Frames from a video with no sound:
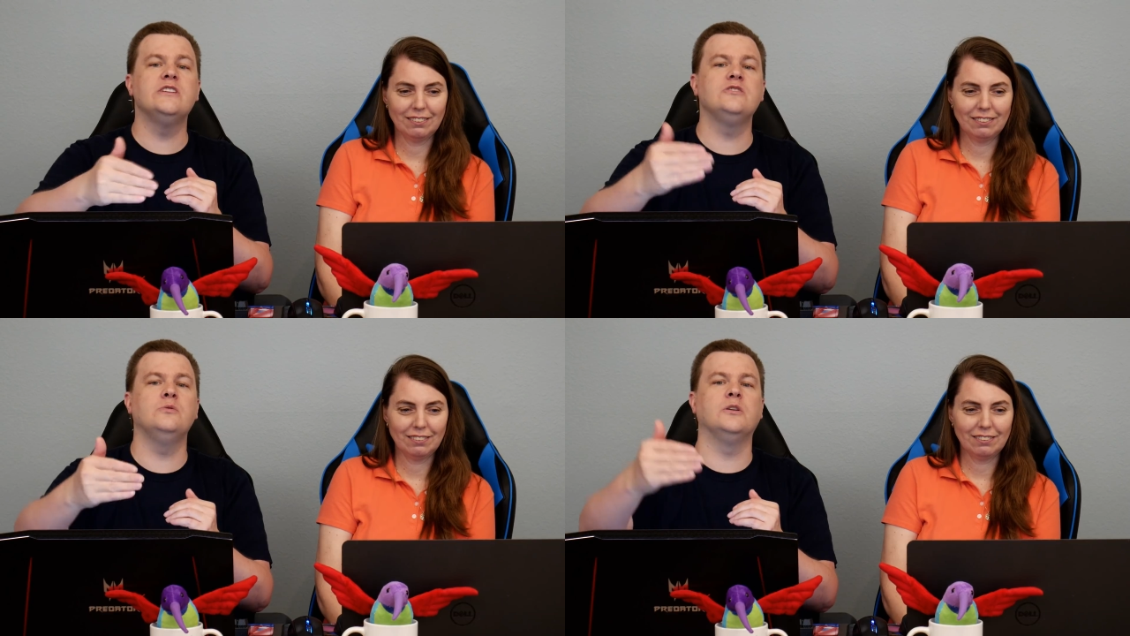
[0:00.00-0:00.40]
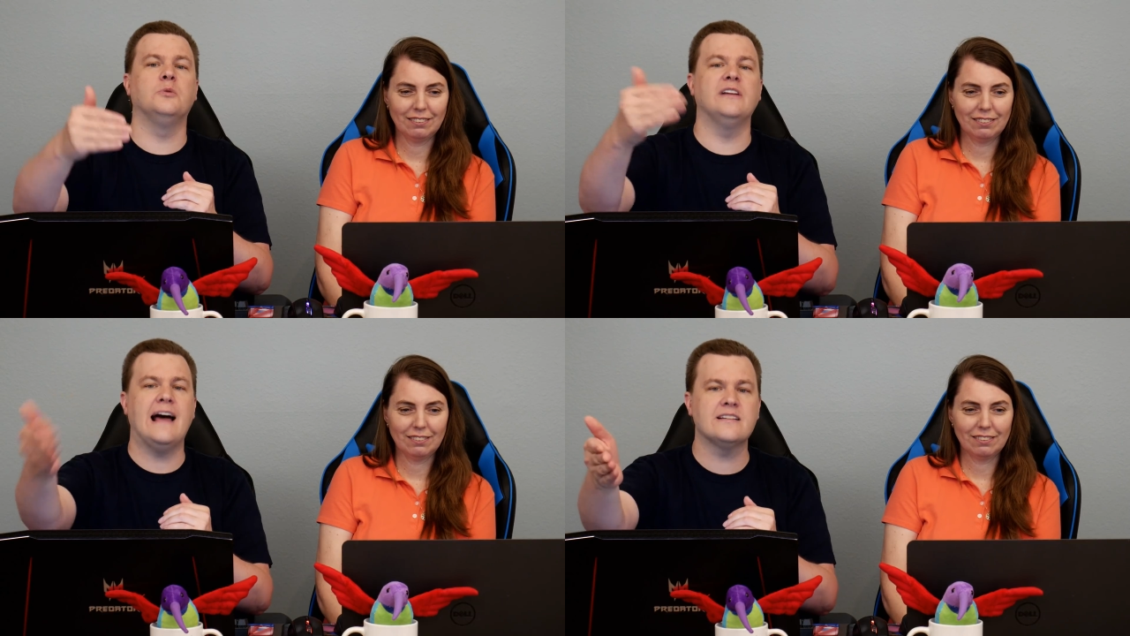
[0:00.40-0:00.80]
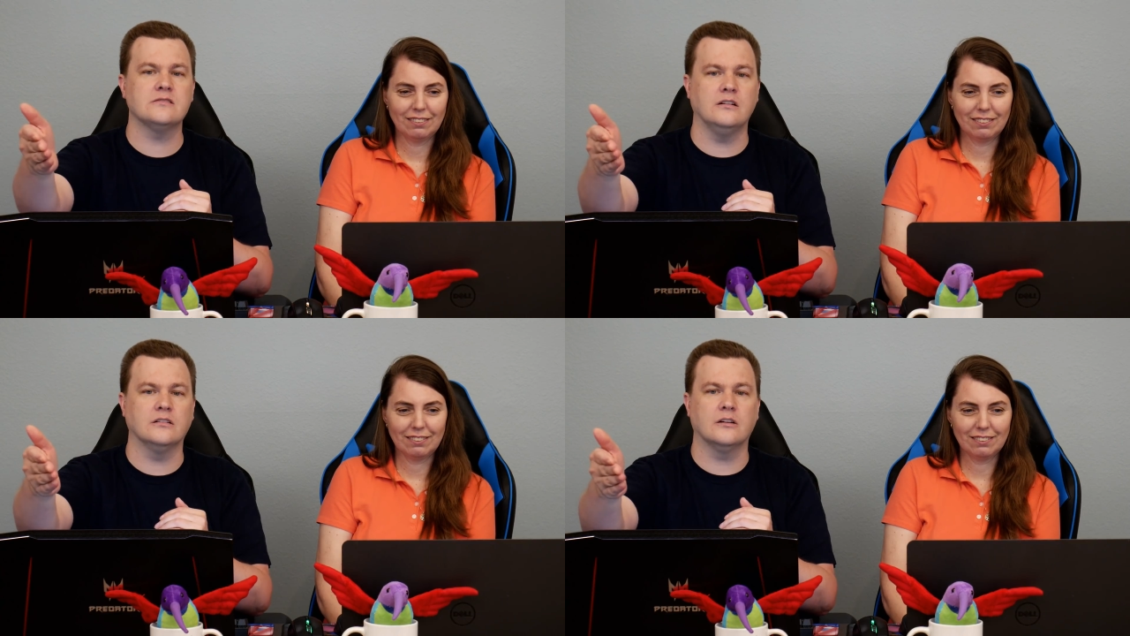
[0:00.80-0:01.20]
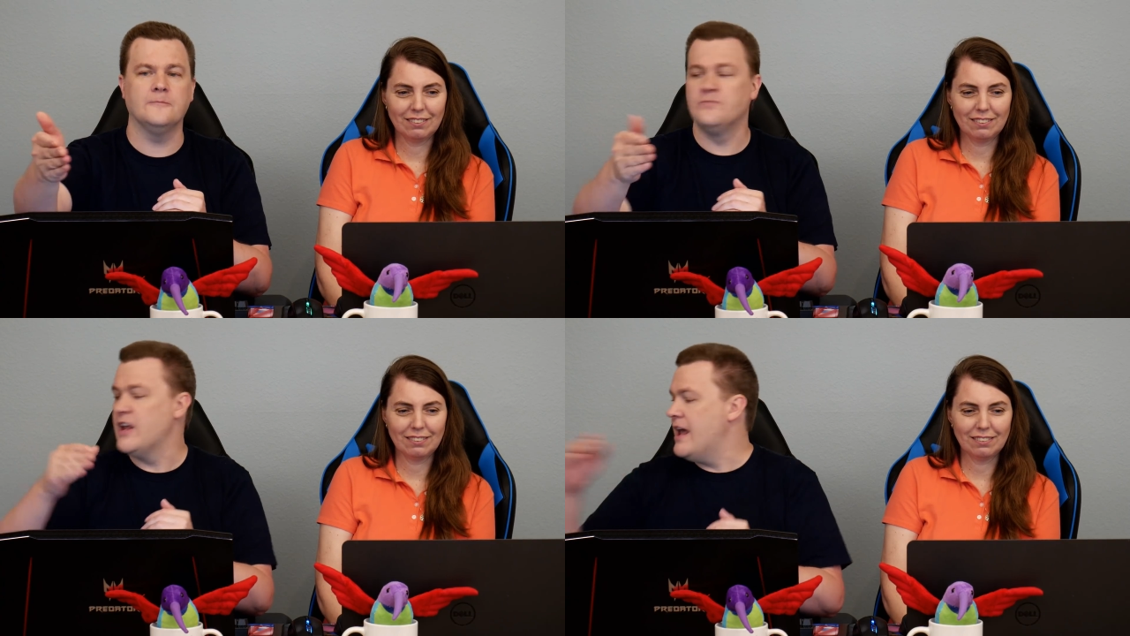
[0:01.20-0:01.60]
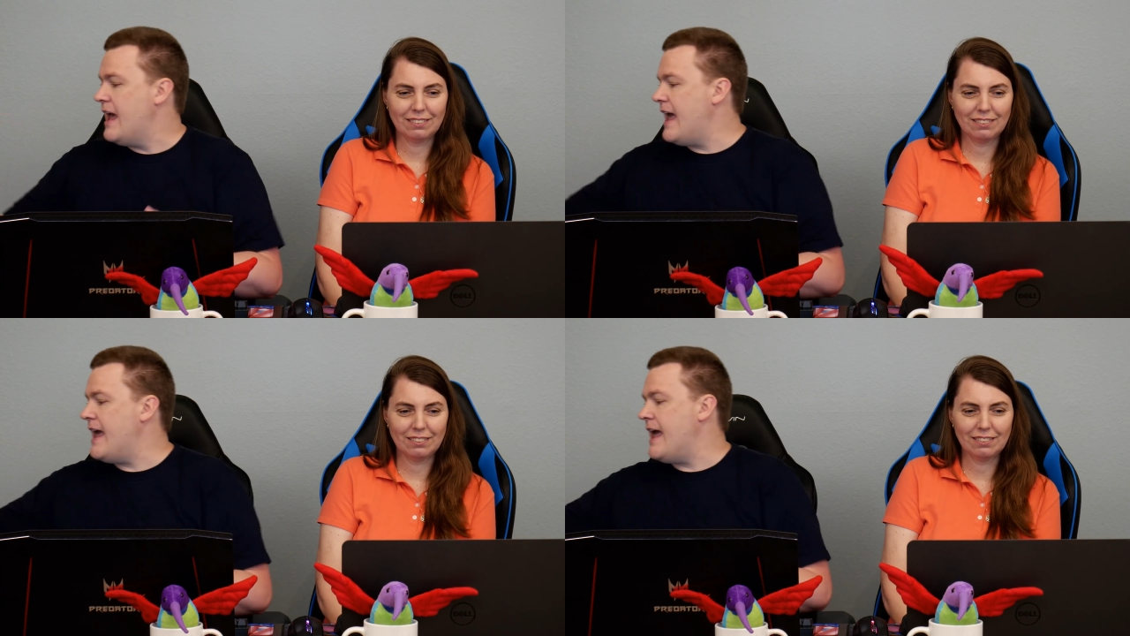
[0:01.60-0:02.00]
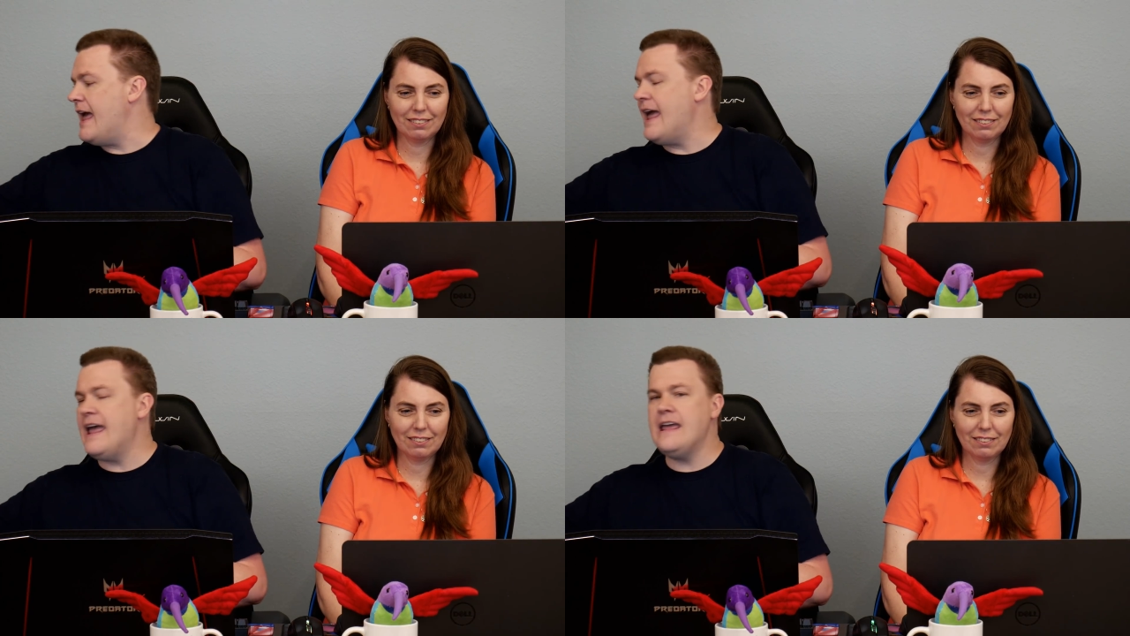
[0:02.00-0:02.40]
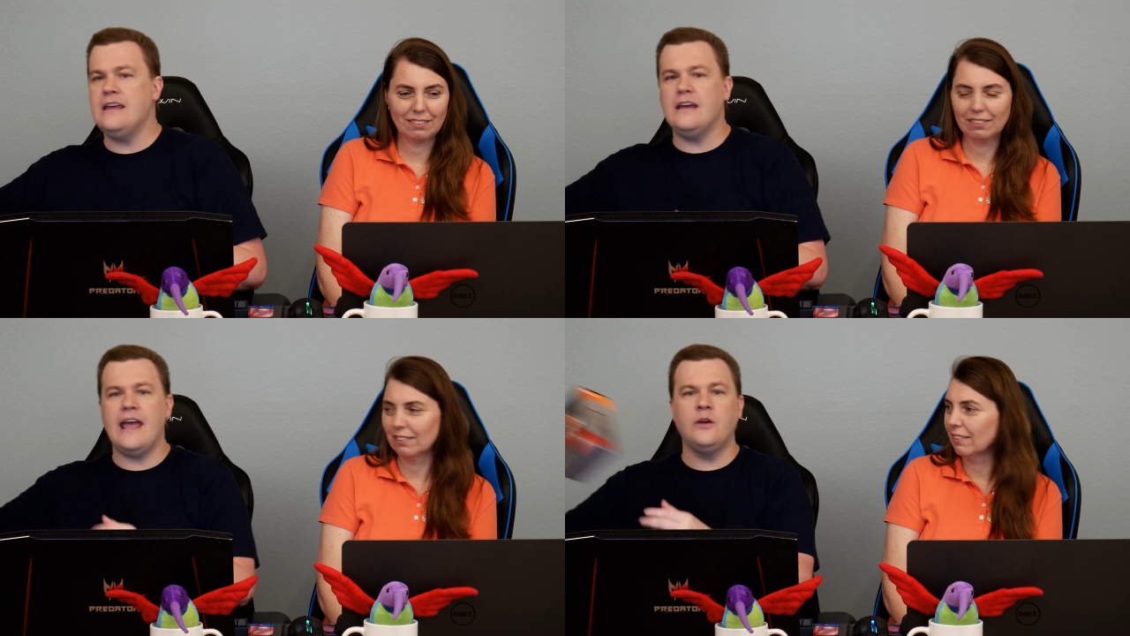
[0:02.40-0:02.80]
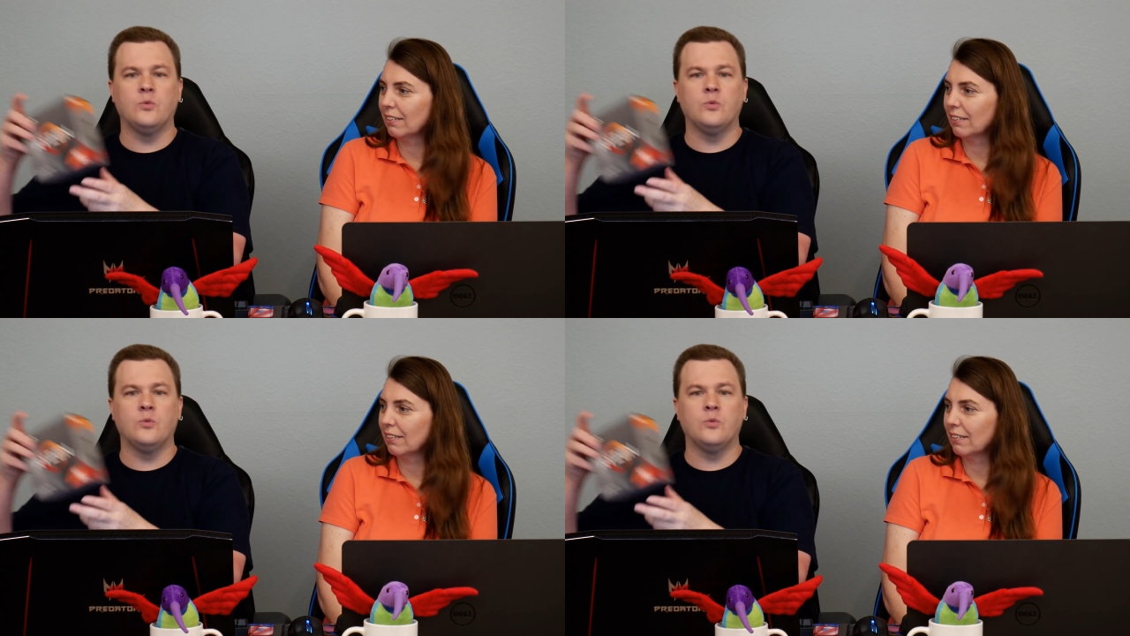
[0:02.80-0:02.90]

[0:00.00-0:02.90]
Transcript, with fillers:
Speaker 1: into it, it will last longer. A